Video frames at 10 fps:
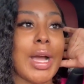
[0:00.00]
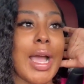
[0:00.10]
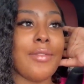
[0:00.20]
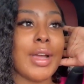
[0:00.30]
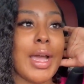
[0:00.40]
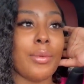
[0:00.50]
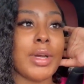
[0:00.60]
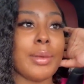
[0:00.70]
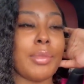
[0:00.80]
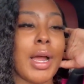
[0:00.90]
I haven't had
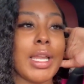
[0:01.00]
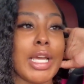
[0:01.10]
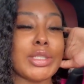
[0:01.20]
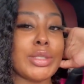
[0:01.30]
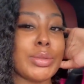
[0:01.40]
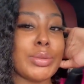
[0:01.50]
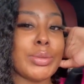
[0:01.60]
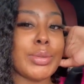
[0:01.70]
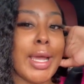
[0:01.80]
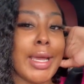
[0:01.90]
one in probably like
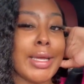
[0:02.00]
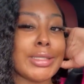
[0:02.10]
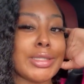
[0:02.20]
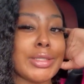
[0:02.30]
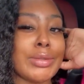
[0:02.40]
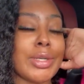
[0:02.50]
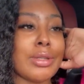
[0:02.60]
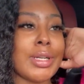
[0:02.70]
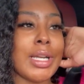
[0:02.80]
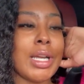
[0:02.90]
two days, two or
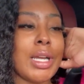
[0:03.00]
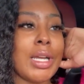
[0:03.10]
three.